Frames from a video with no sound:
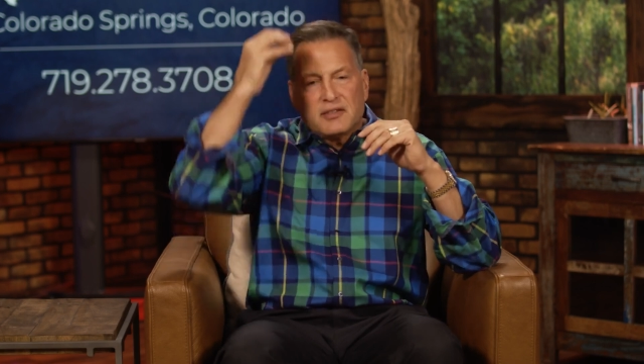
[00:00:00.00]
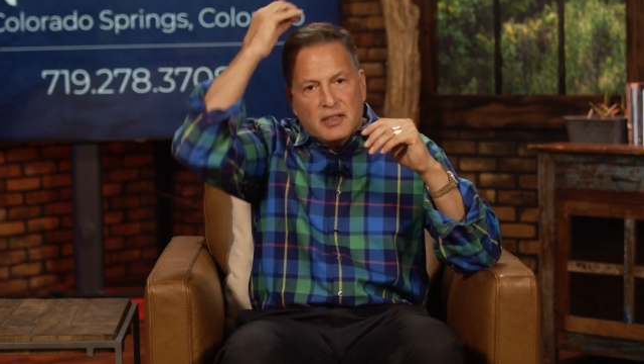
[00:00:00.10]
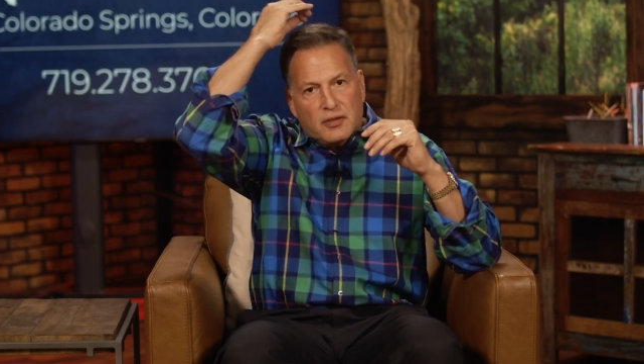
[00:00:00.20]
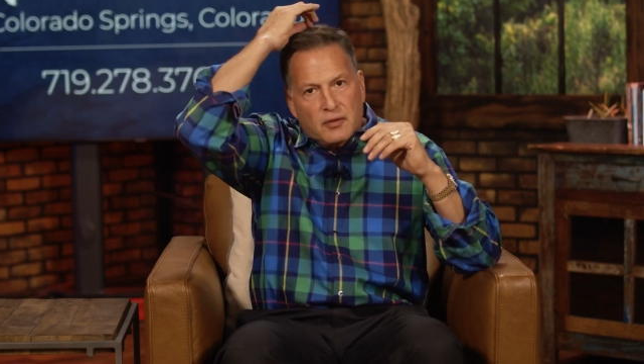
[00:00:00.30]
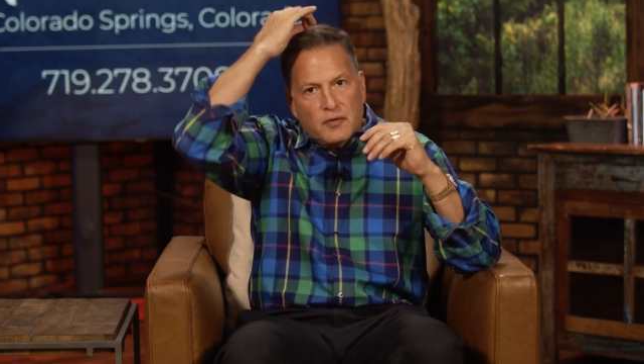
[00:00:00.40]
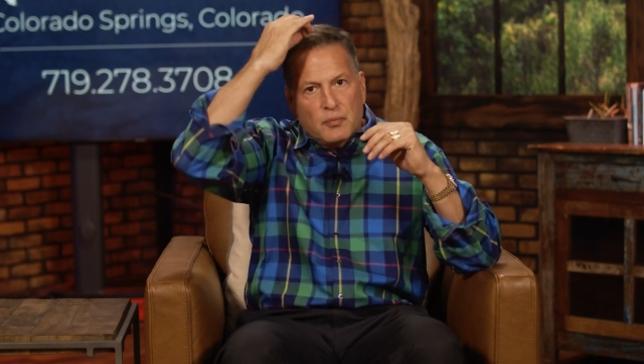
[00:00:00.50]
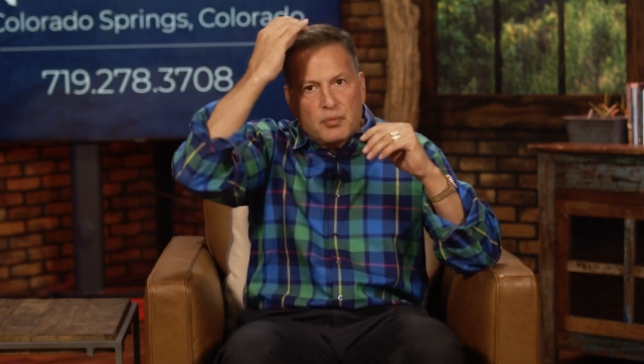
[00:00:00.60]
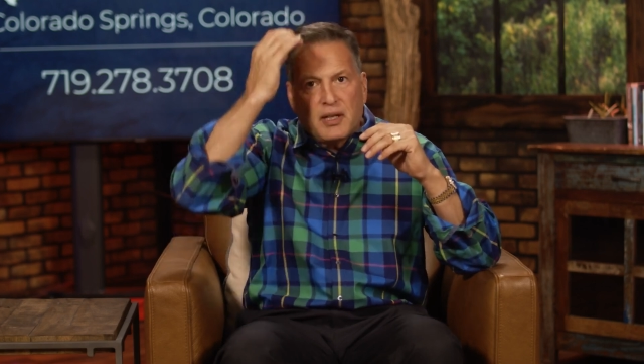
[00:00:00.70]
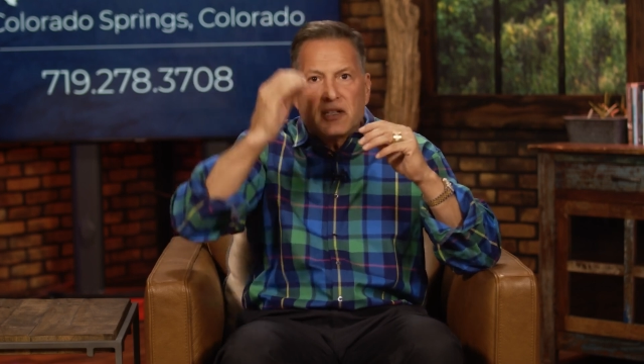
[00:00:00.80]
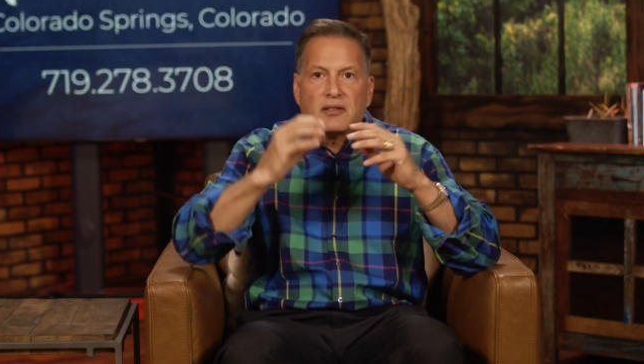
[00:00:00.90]
The center of your
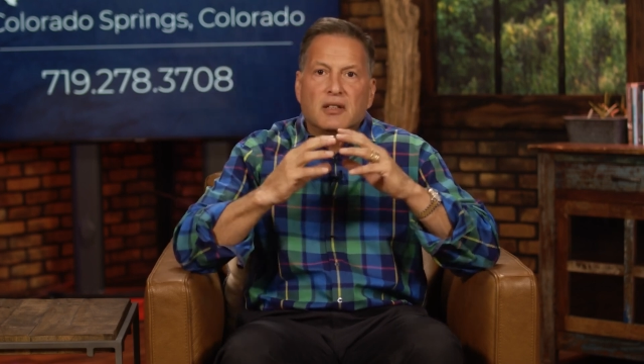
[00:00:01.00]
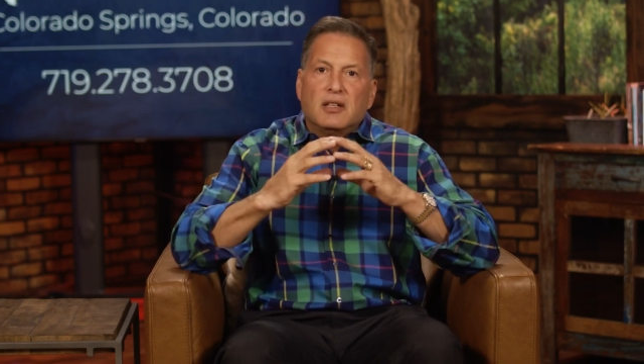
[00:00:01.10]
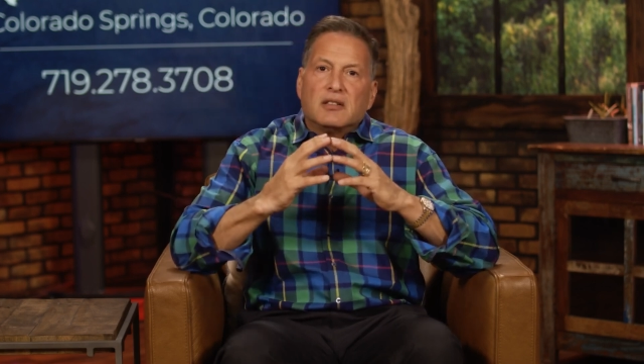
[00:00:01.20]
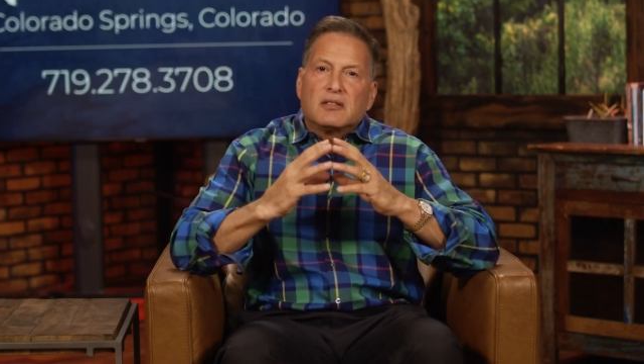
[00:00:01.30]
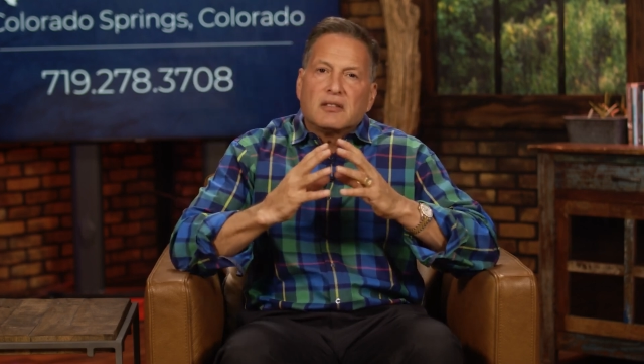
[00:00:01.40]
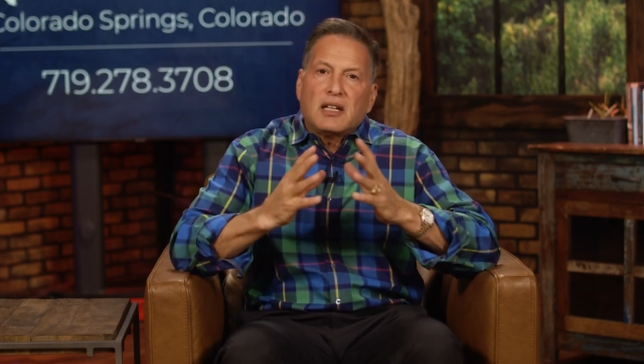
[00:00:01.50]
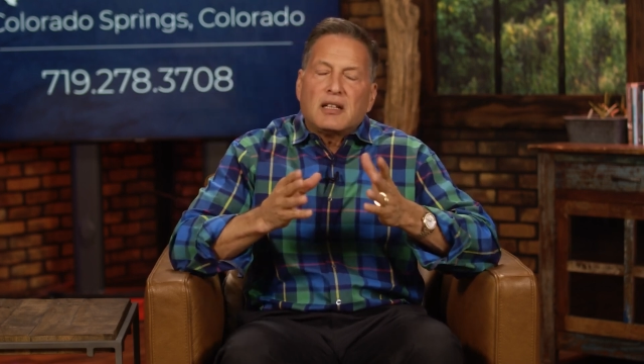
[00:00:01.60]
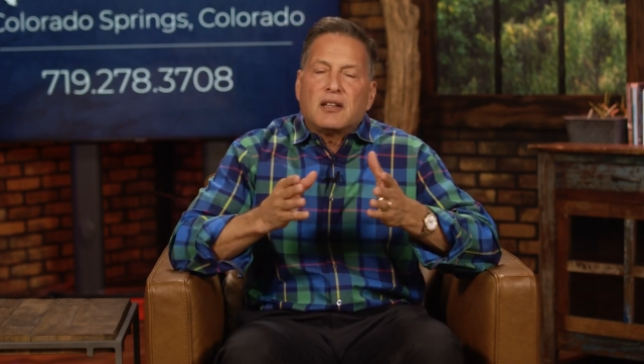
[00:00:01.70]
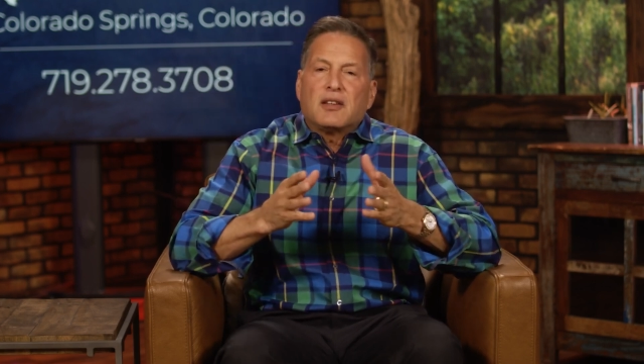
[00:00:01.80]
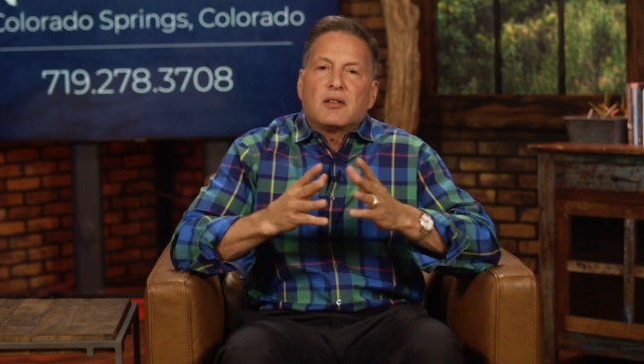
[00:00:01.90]
brain is
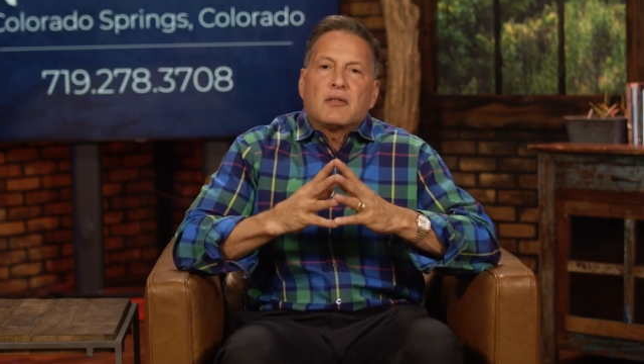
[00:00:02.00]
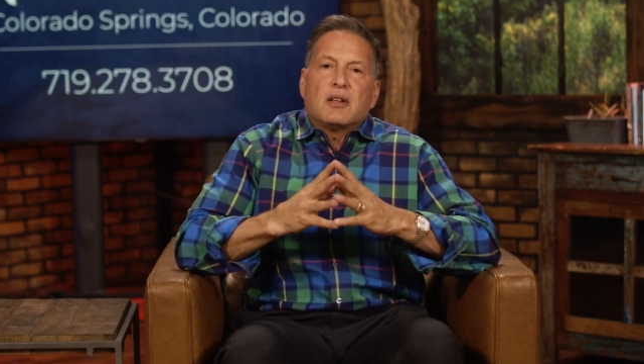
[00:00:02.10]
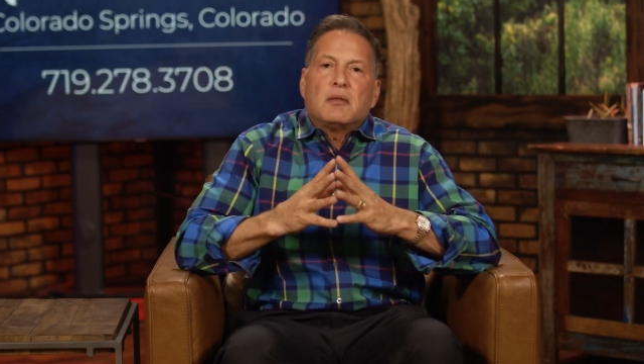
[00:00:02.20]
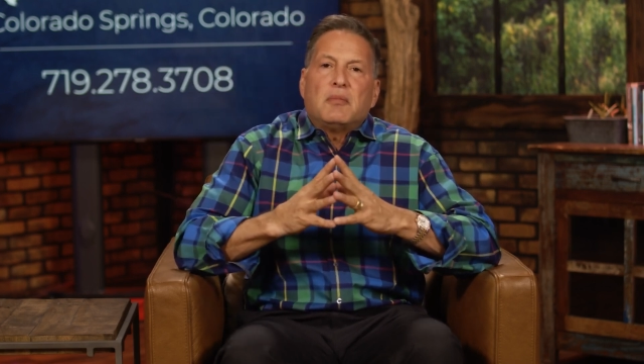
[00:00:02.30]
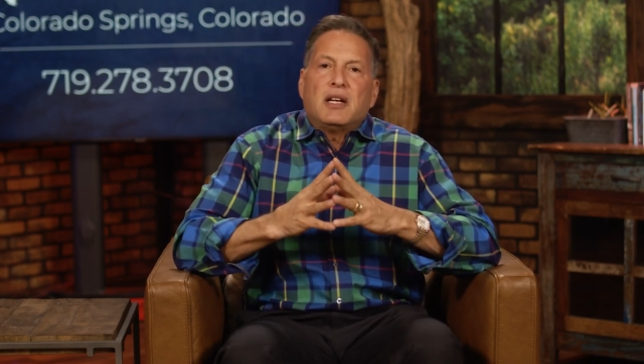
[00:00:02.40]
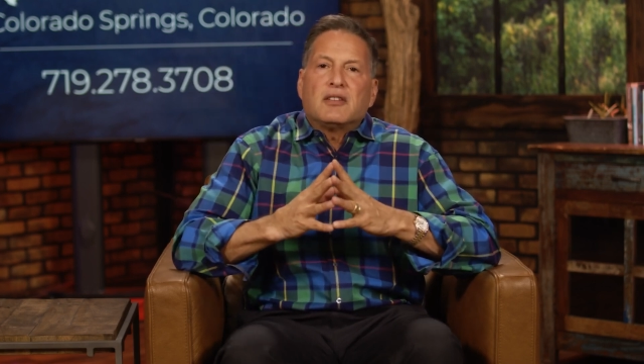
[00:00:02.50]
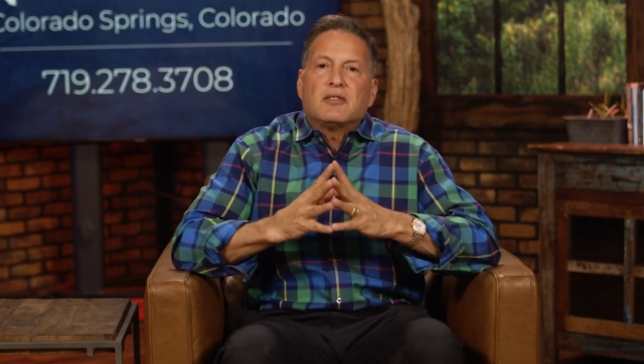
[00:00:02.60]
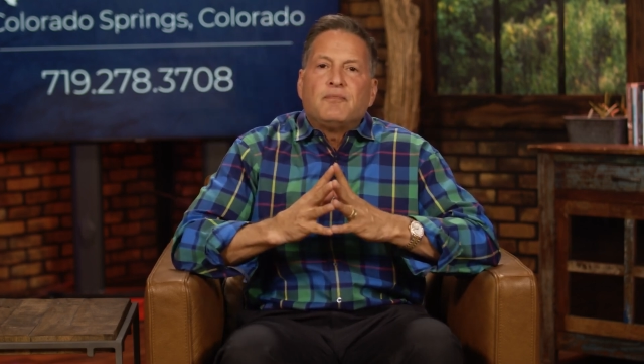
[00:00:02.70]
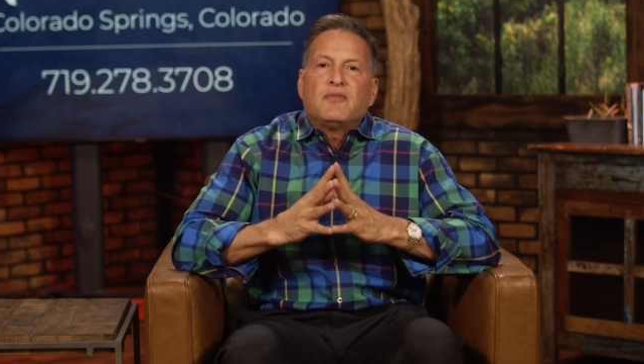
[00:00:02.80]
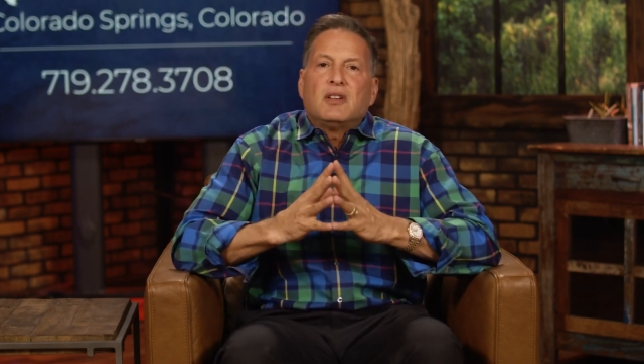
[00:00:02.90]
slightly thicker than a man's.